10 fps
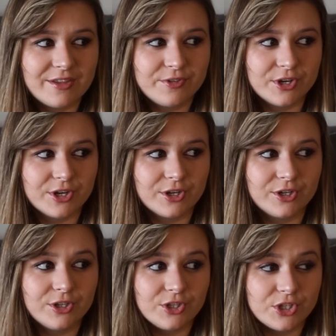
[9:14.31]
If
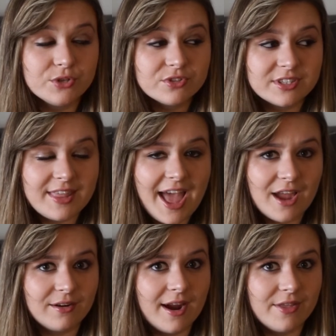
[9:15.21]
you're used to
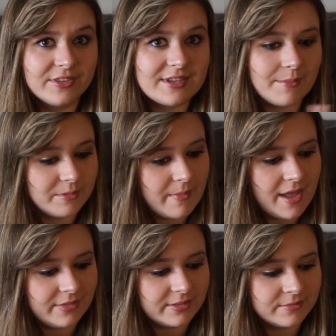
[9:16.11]
that around the time of the
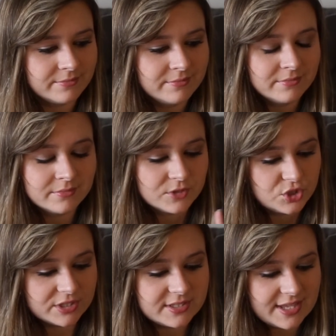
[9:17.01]
month,
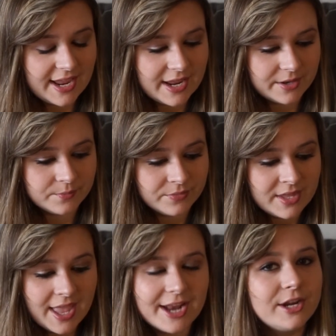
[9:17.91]
just saying.
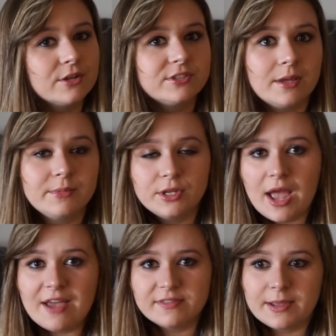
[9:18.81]
And you know, you
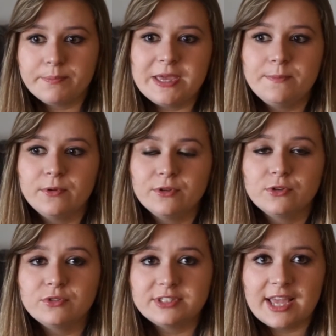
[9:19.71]
have like people
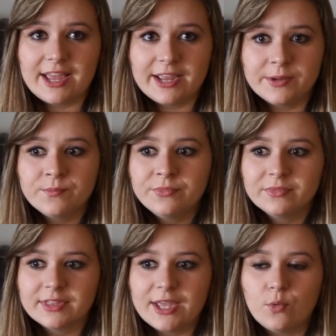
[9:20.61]
who say,
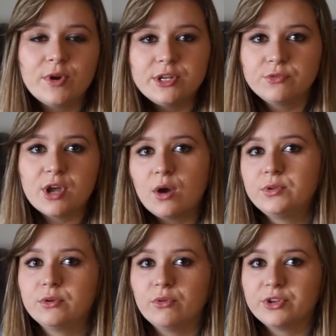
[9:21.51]
like, when you
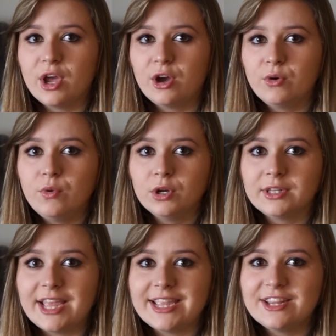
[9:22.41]
know, you'll know, or
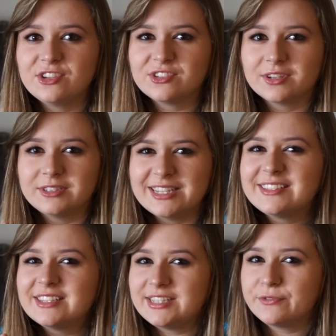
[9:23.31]
like, it's a
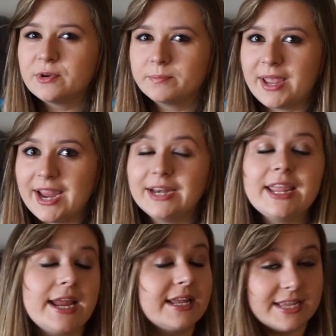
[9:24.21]
different pain.
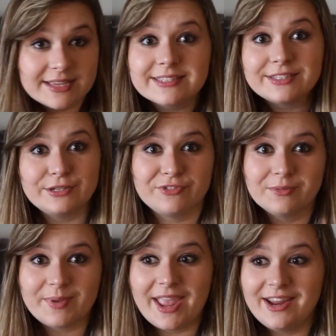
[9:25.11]
It is a
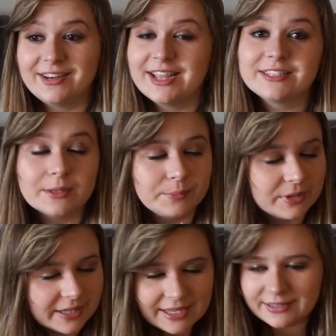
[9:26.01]
different pain. It's
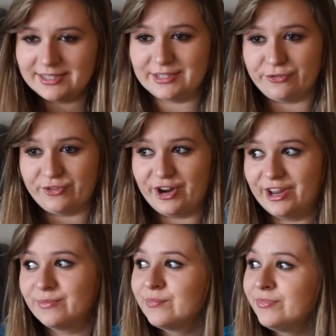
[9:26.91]
completely
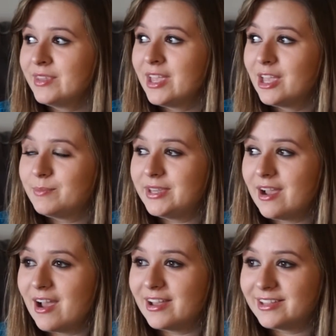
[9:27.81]
different,
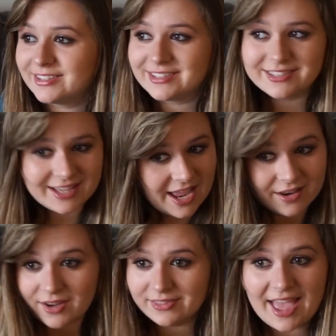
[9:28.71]
because
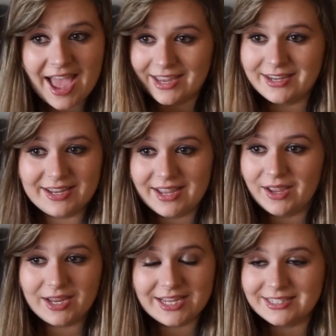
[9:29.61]
that
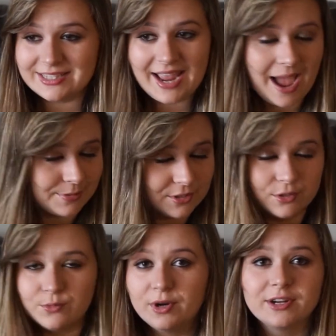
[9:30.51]
is the
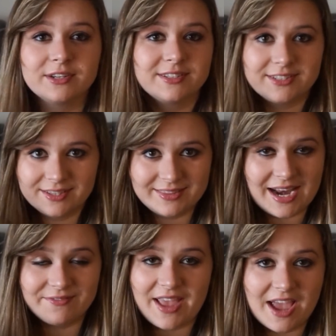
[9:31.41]
absolute worst that
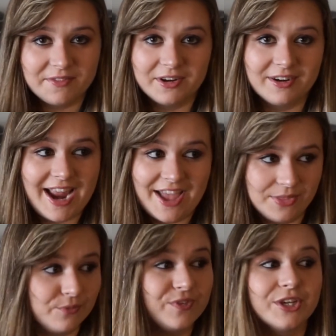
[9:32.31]
I've ever had
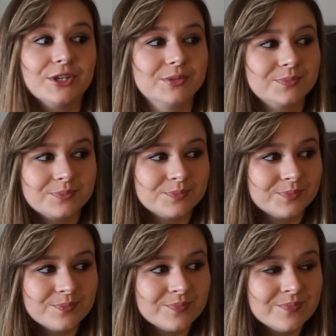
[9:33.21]
them feel.
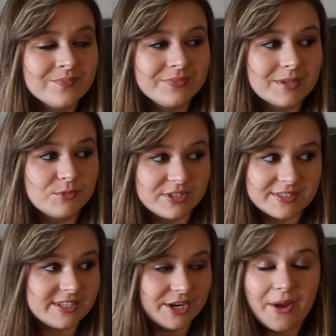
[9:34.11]

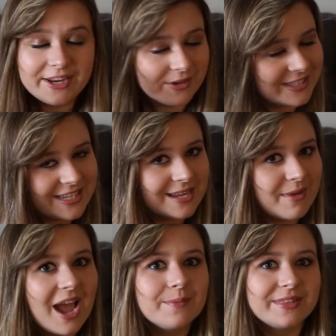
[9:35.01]
Just, you know, I know it's
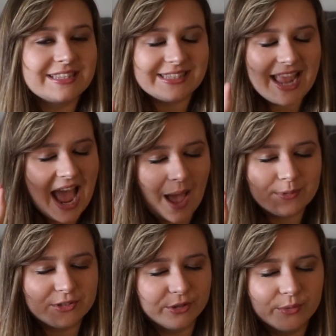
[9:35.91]
TMI, but that's the
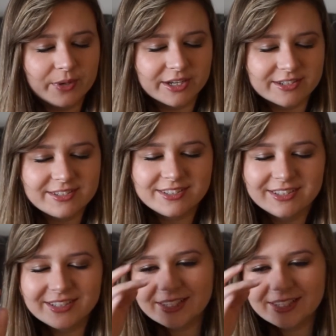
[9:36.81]
absolute worst.